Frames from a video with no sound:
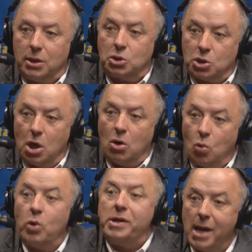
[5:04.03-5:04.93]
this show
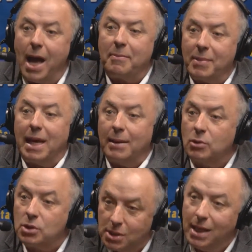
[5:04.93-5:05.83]
would not be
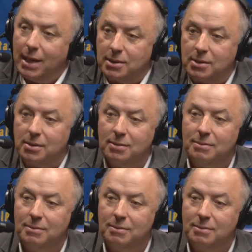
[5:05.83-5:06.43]
able to see us.